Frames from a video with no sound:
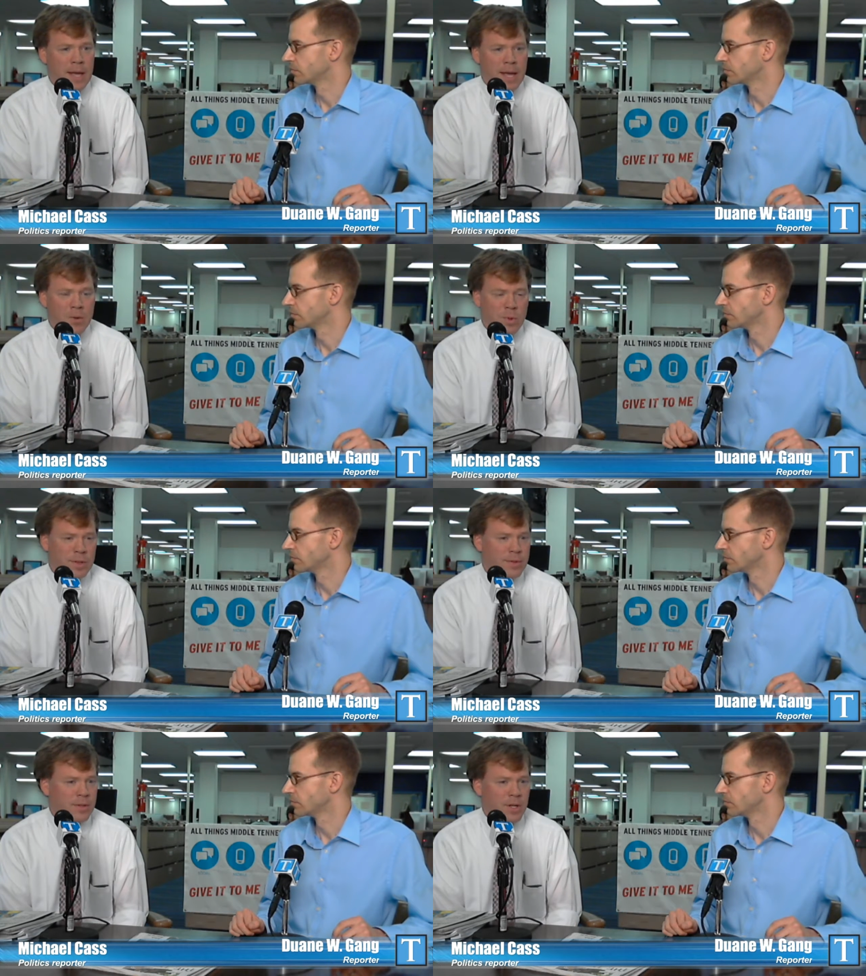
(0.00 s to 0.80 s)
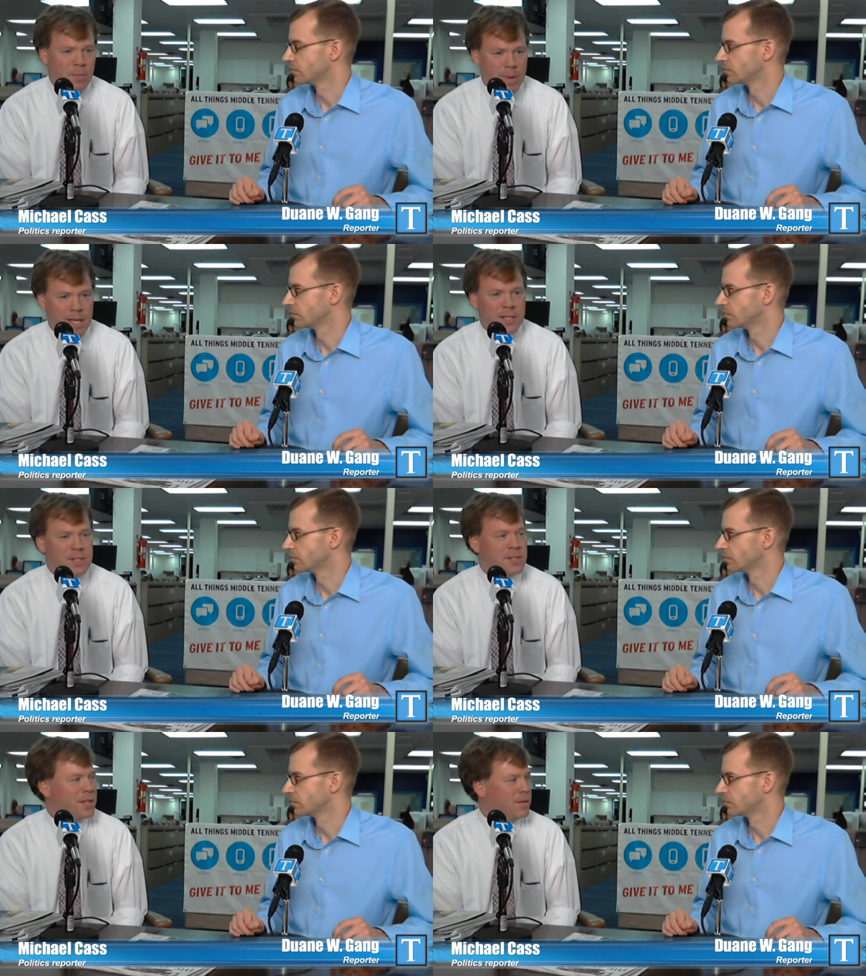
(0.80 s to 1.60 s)
Speaker 1: and with you know
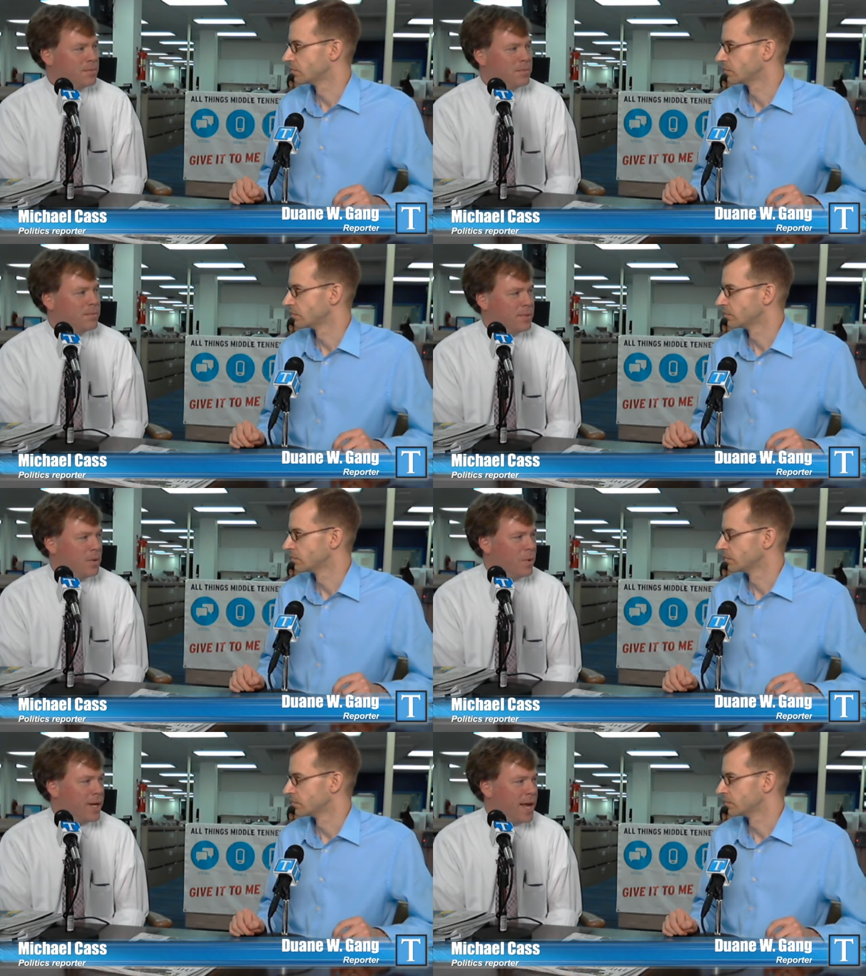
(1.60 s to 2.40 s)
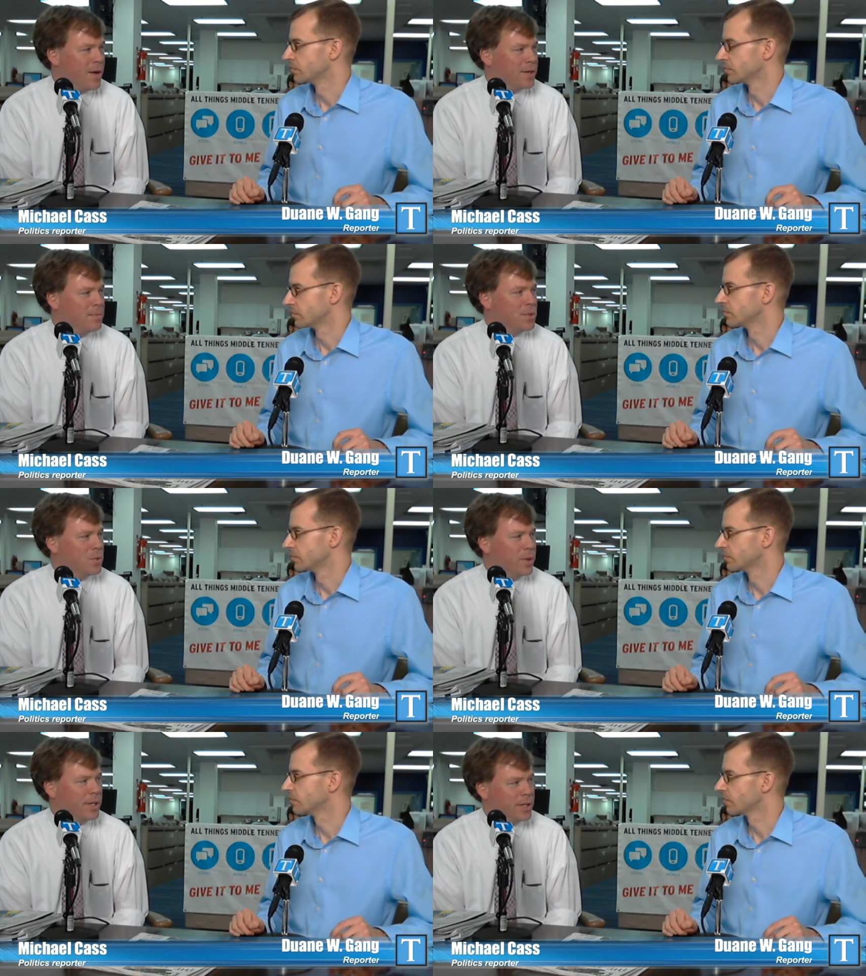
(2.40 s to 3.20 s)
mailings that that went out in
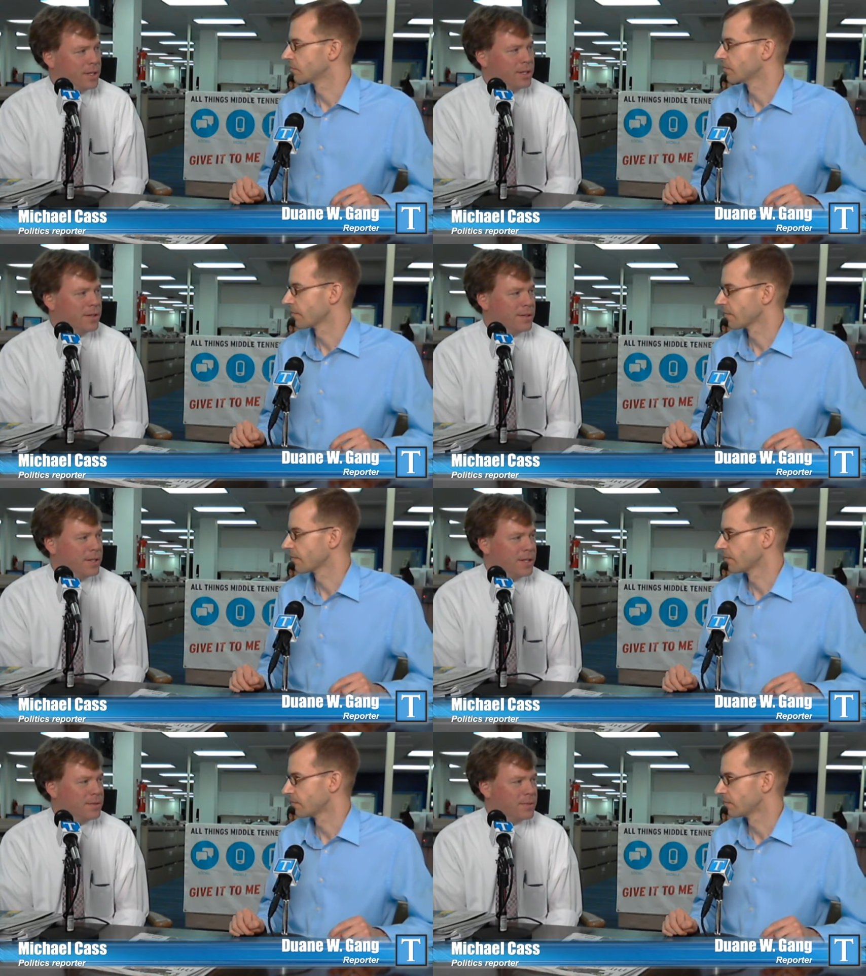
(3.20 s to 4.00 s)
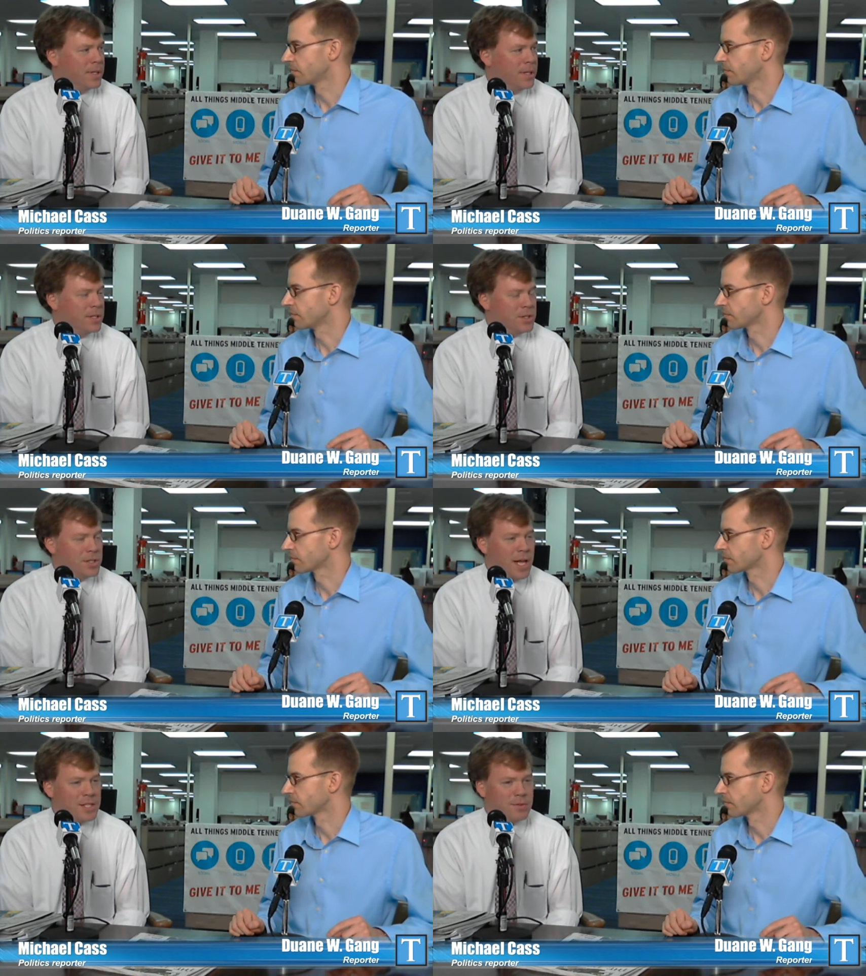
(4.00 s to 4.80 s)
between, and uh,
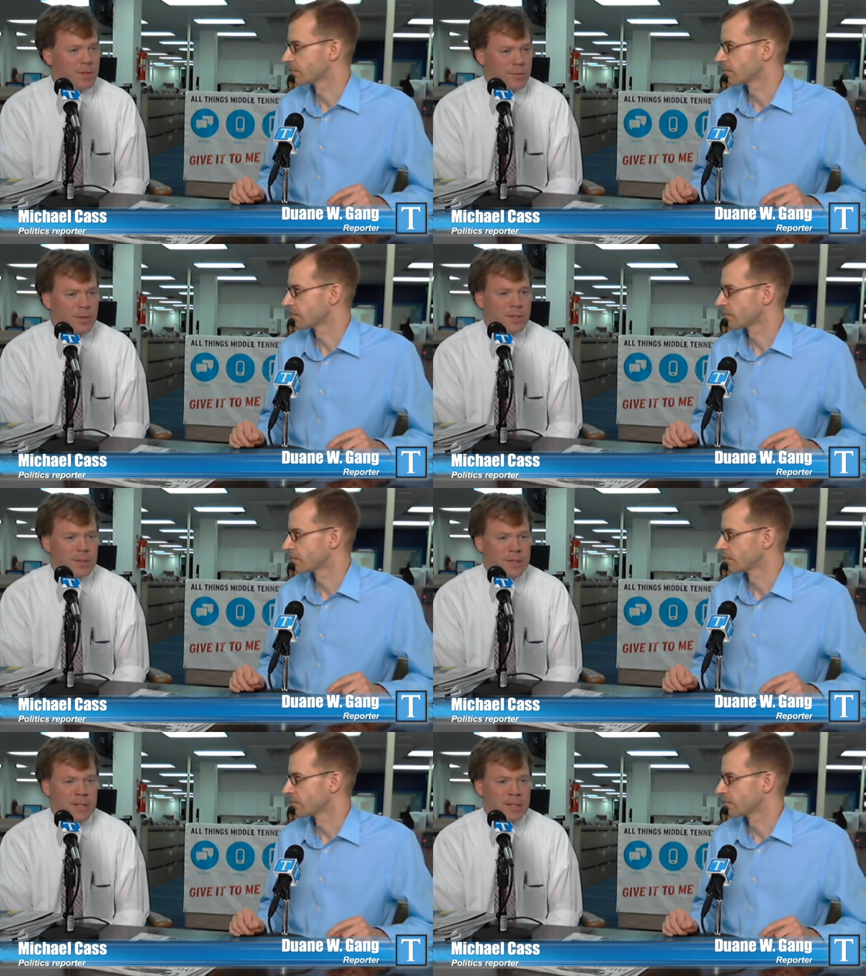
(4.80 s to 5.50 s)
just lots of different